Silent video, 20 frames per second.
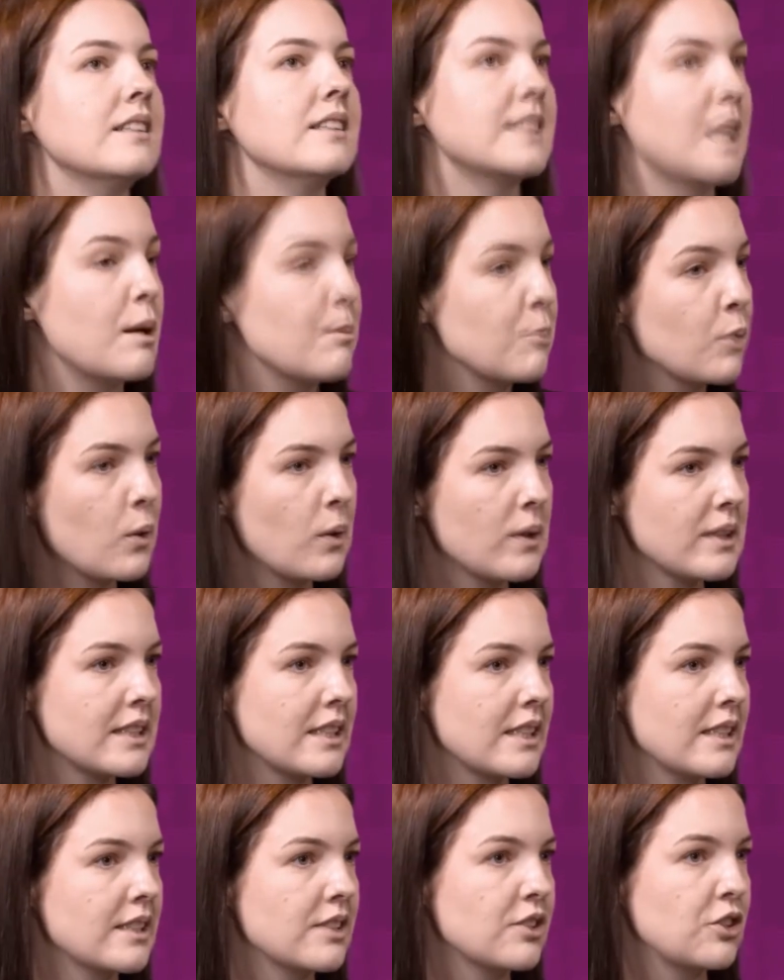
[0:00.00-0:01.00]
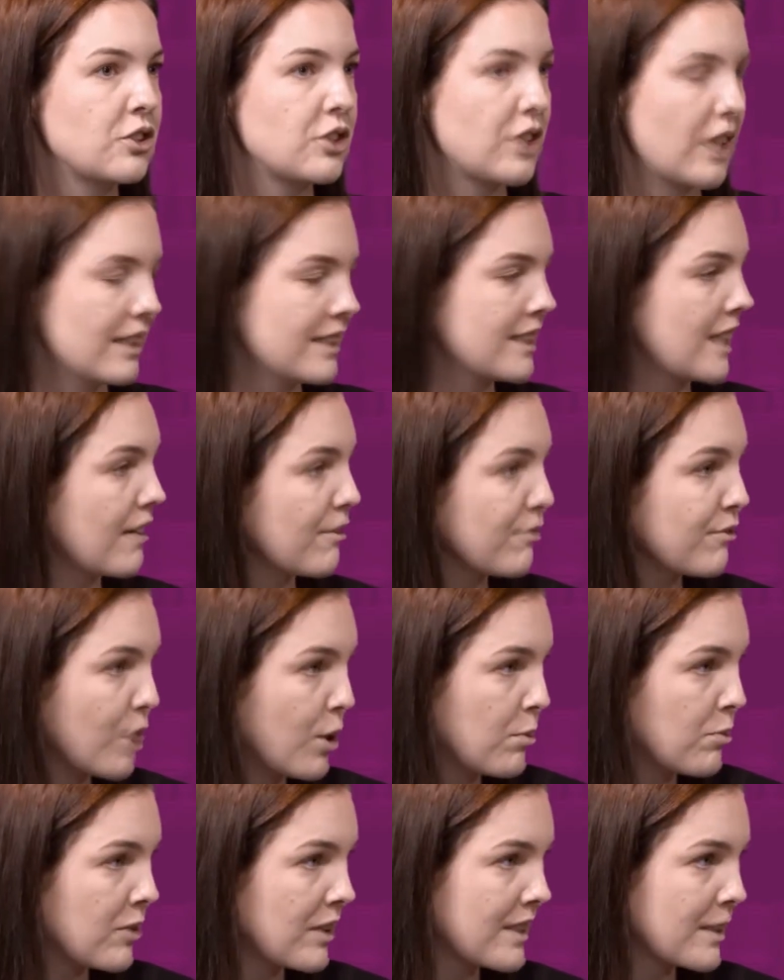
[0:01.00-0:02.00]
Some courses just have
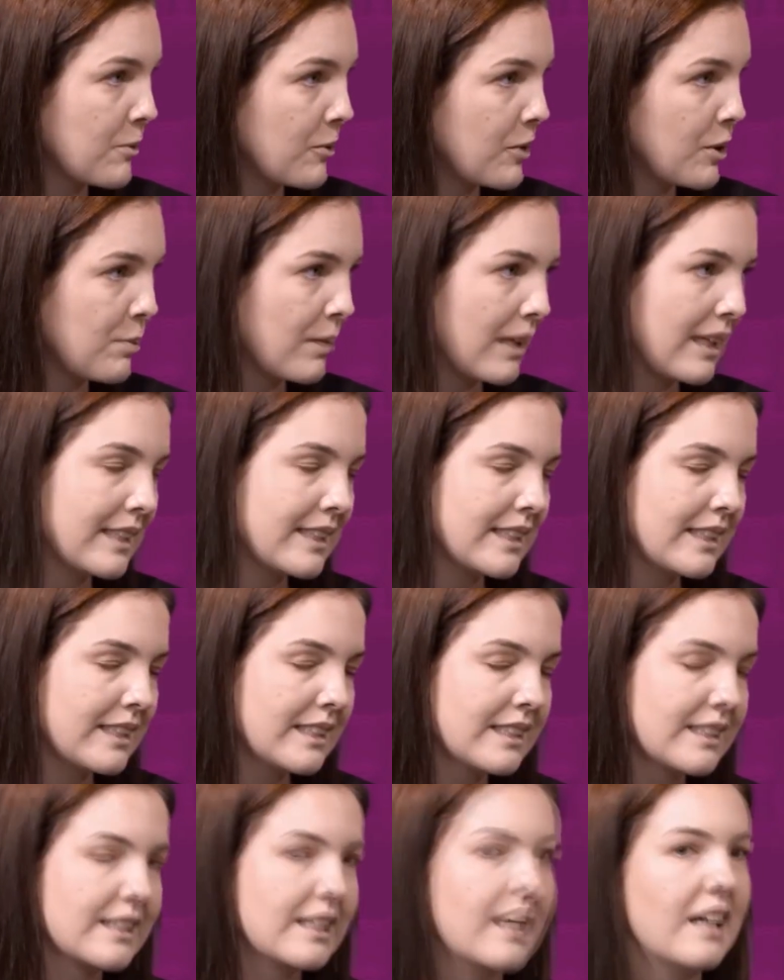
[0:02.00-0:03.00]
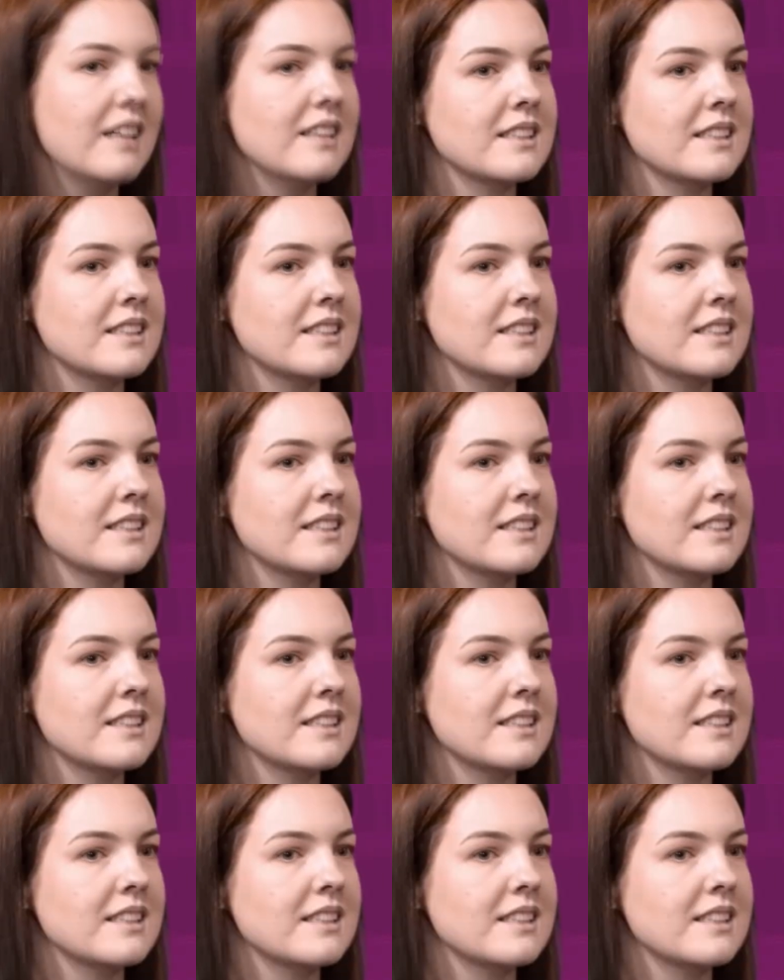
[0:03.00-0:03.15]
Commonwealth supported places.